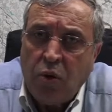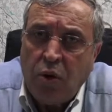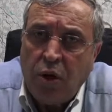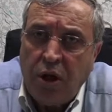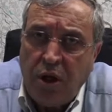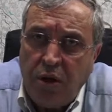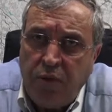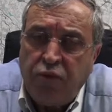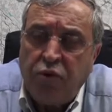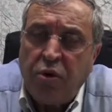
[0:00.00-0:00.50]

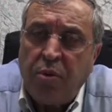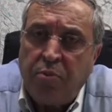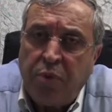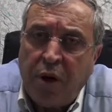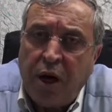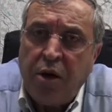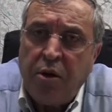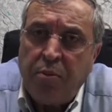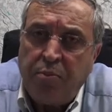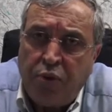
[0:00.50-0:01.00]
If we
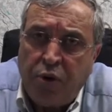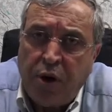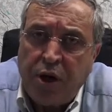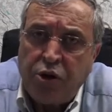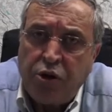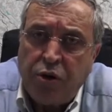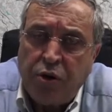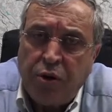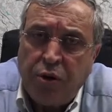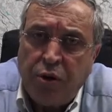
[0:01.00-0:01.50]
apply a
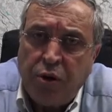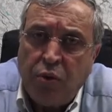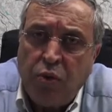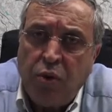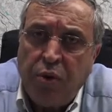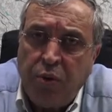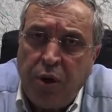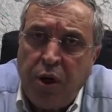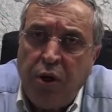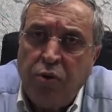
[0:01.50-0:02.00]
pressure,
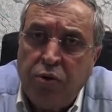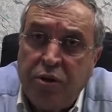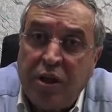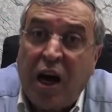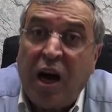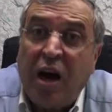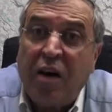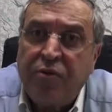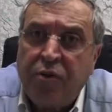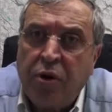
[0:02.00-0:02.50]
we will lose
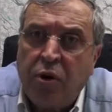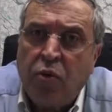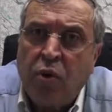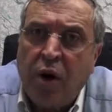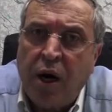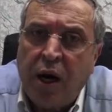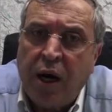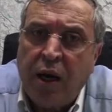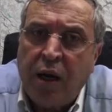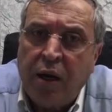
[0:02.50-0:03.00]
after a
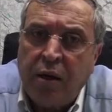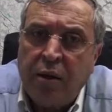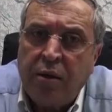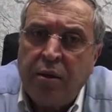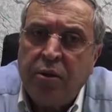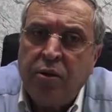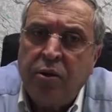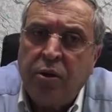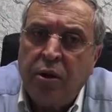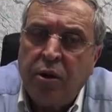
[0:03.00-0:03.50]
while
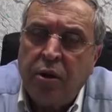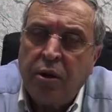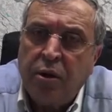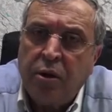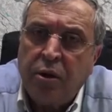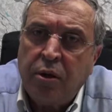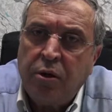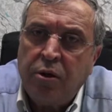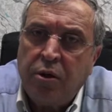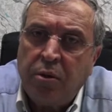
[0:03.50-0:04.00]
the
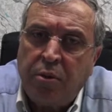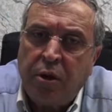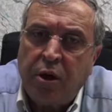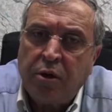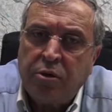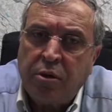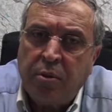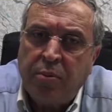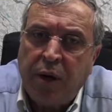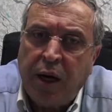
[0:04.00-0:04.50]

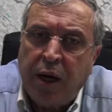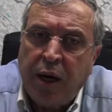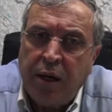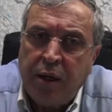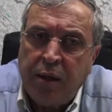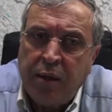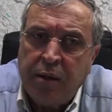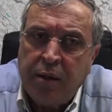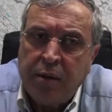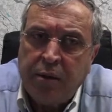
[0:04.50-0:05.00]
blood supply.
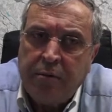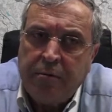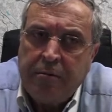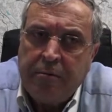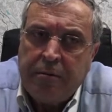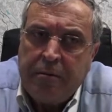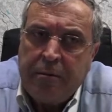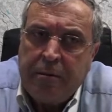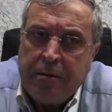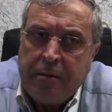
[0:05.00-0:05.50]

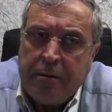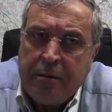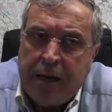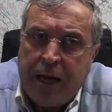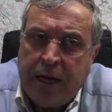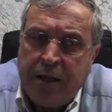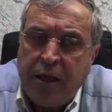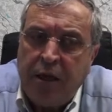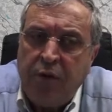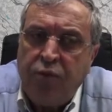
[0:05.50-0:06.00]

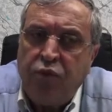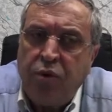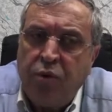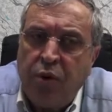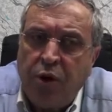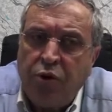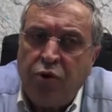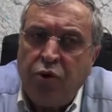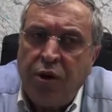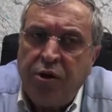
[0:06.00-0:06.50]
And if we
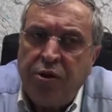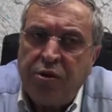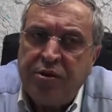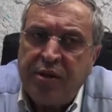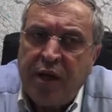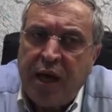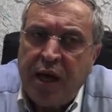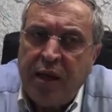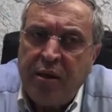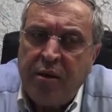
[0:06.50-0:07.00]
want to
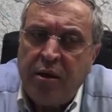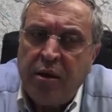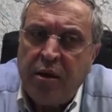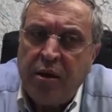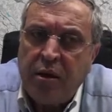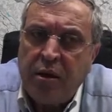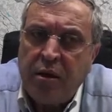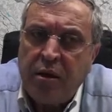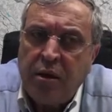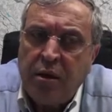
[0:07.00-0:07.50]
understand
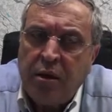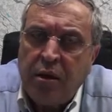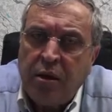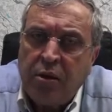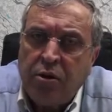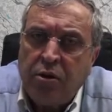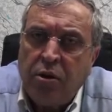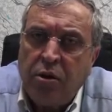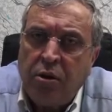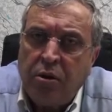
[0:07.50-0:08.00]

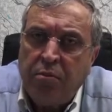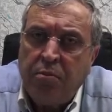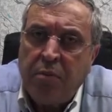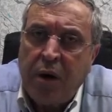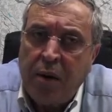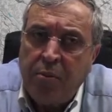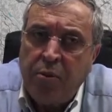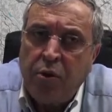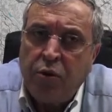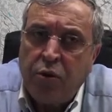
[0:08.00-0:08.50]
the
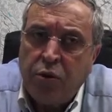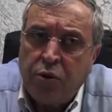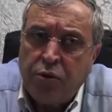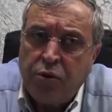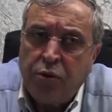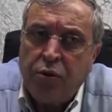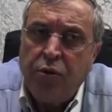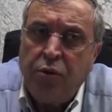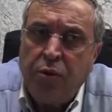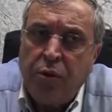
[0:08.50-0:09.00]
Mamoto's
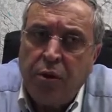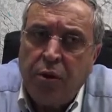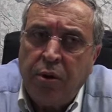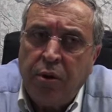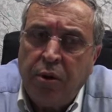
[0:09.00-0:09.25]
rule,